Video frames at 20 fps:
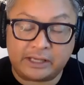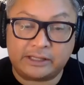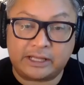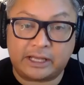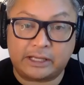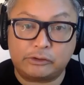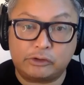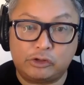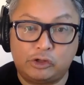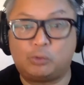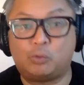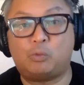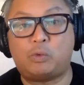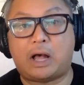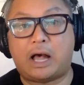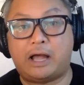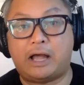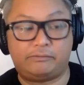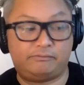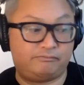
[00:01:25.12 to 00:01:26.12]
that you
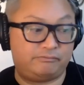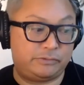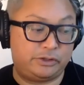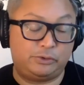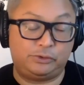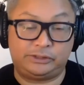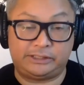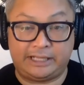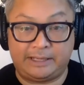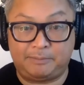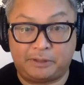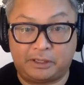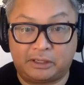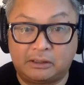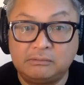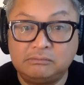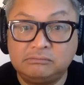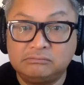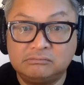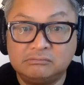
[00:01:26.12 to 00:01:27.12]
I, you sleep
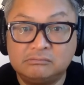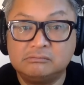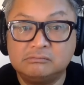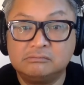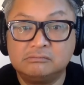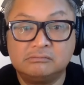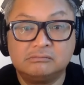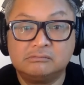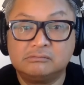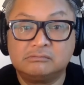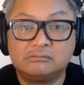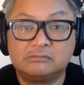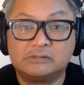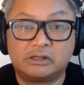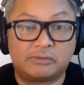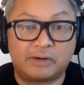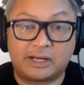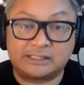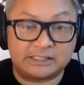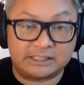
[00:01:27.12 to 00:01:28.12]
here right.
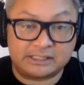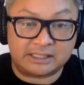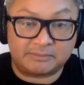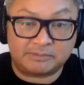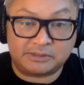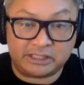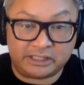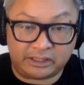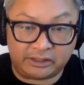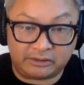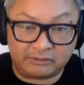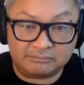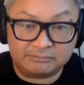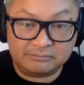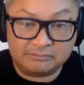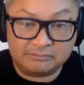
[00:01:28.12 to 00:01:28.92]
the rest is up to you